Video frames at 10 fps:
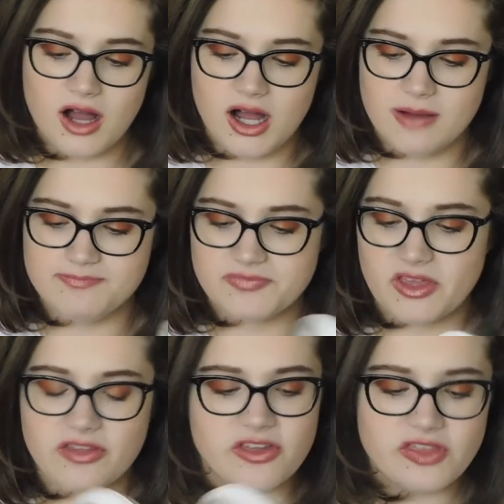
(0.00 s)

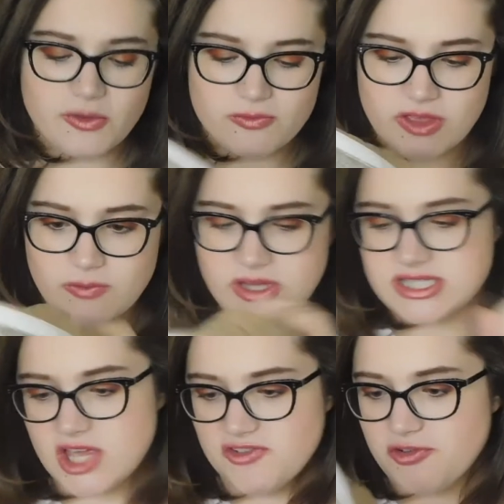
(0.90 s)
I think they
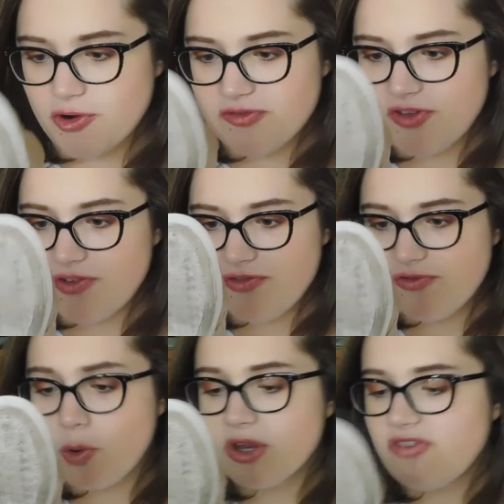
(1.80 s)
retail for
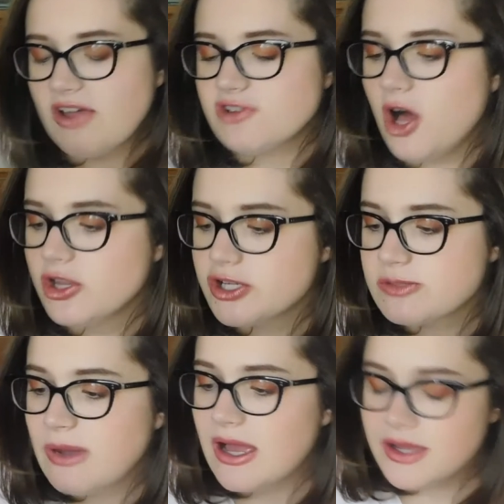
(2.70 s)

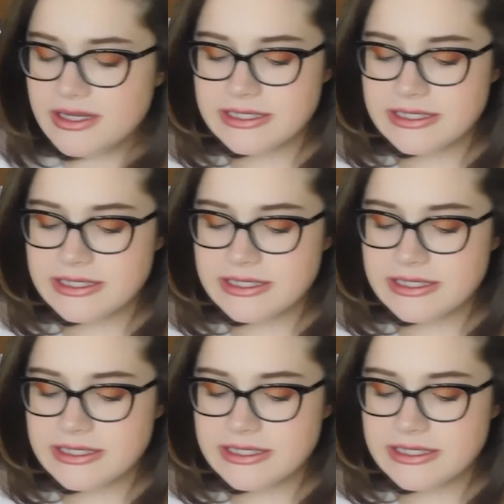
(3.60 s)
$45, but